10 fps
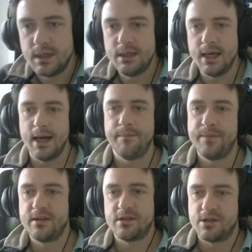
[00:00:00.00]
yeah,
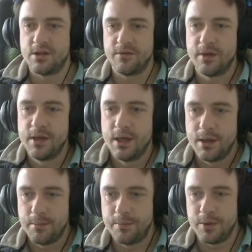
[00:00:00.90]
there's a sort of
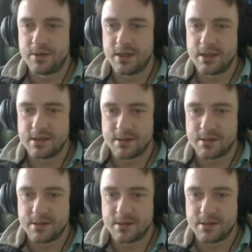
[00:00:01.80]
beauty and